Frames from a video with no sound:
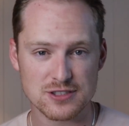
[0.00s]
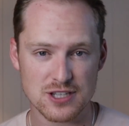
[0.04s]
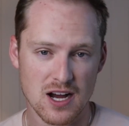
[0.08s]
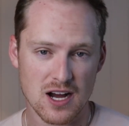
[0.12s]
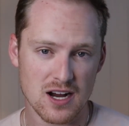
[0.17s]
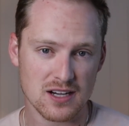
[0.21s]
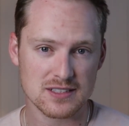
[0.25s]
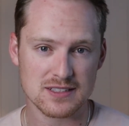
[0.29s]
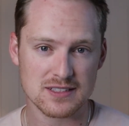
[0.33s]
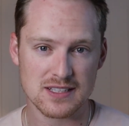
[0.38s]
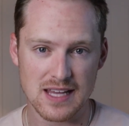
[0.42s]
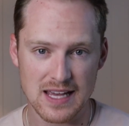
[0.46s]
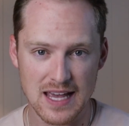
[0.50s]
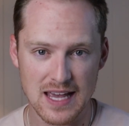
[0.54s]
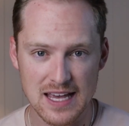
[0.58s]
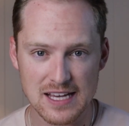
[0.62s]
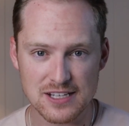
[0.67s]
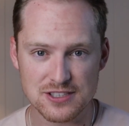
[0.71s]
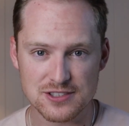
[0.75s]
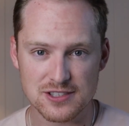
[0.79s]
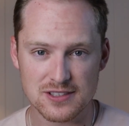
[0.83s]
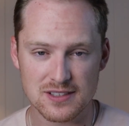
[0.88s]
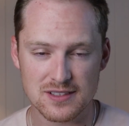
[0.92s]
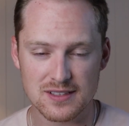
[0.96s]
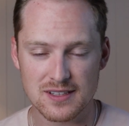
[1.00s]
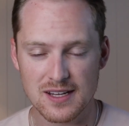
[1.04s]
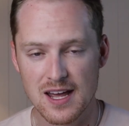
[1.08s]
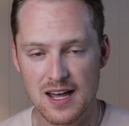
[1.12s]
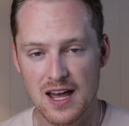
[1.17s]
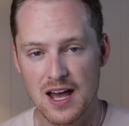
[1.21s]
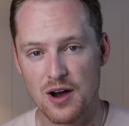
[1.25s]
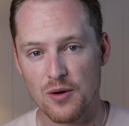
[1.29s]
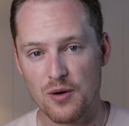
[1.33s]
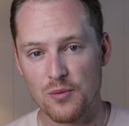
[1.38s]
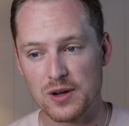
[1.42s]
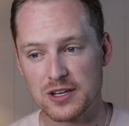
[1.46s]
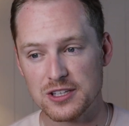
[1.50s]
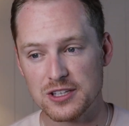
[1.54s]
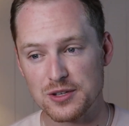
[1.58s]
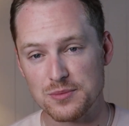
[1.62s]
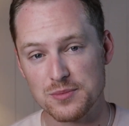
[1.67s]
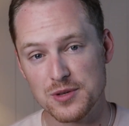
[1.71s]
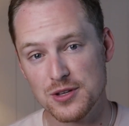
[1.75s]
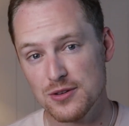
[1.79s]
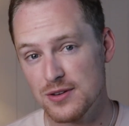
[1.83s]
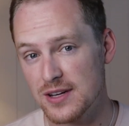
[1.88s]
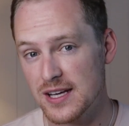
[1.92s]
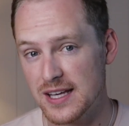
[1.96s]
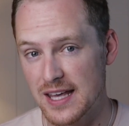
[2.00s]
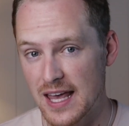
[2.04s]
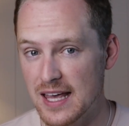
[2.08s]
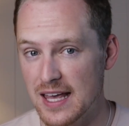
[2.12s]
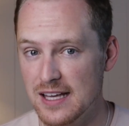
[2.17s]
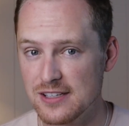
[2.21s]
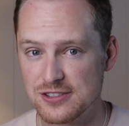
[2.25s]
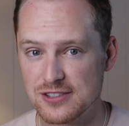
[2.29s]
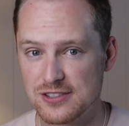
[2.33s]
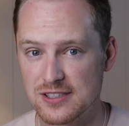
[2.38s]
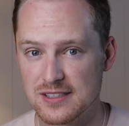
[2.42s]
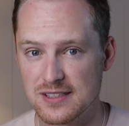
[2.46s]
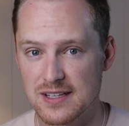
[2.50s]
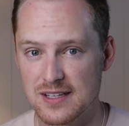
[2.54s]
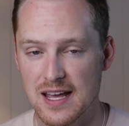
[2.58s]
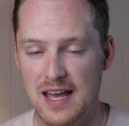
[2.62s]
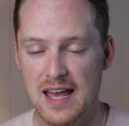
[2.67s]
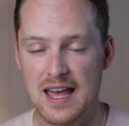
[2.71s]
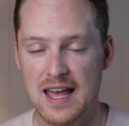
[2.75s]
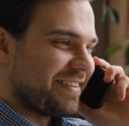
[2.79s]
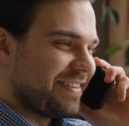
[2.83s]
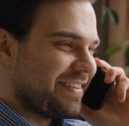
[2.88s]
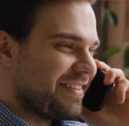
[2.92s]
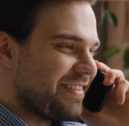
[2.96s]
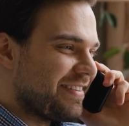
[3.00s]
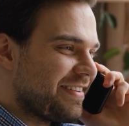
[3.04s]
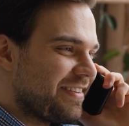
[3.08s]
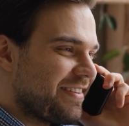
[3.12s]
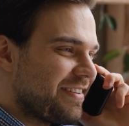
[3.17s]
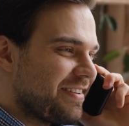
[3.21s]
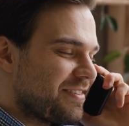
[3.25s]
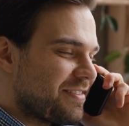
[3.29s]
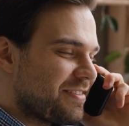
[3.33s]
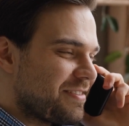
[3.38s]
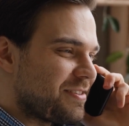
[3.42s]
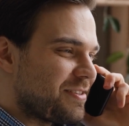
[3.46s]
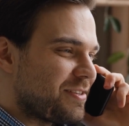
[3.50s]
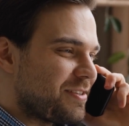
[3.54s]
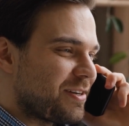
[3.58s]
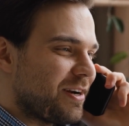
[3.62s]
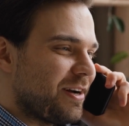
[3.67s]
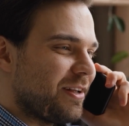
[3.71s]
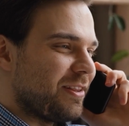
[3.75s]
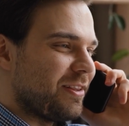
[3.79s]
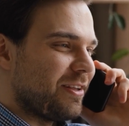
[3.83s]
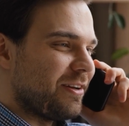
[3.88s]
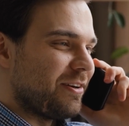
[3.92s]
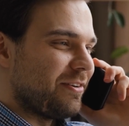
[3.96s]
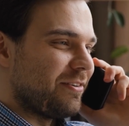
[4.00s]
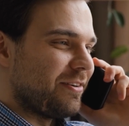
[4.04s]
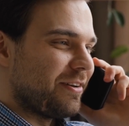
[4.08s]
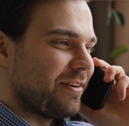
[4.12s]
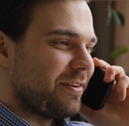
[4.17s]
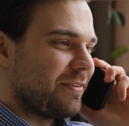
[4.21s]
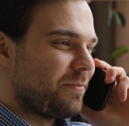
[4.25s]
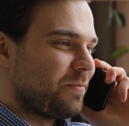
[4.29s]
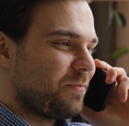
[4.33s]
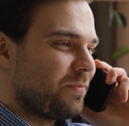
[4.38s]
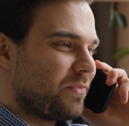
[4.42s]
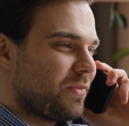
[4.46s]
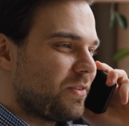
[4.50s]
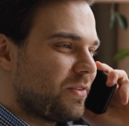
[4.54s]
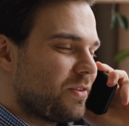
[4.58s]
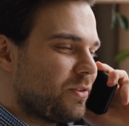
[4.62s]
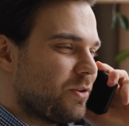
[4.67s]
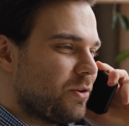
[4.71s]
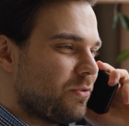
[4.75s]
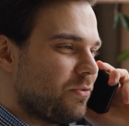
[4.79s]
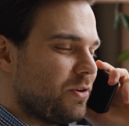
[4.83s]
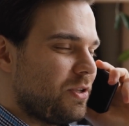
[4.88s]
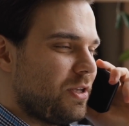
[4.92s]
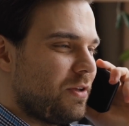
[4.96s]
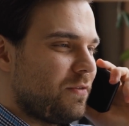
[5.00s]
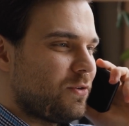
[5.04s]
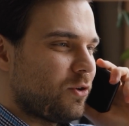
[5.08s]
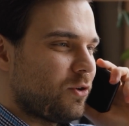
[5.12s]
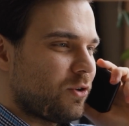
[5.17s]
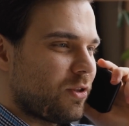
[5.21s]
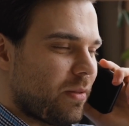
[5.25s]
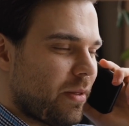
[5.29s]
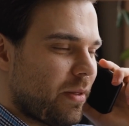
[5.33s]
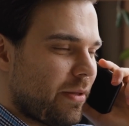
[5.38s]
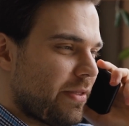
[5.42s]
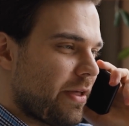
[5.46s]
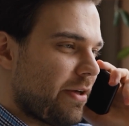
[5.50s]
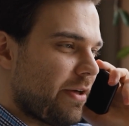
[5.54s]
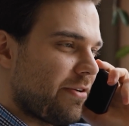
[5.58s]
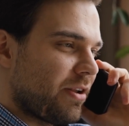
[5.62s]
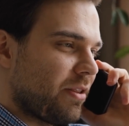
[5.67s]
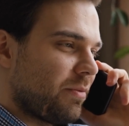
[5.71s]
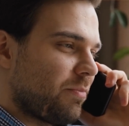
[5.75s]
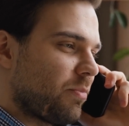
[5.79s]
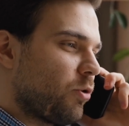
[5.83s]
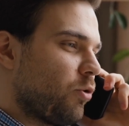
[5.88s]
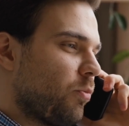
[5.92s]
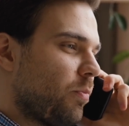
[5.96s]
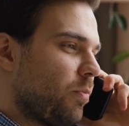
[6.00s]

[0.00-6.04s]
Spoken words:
talk to the agent, when communication is one of the biggest reasons I've been able to land deals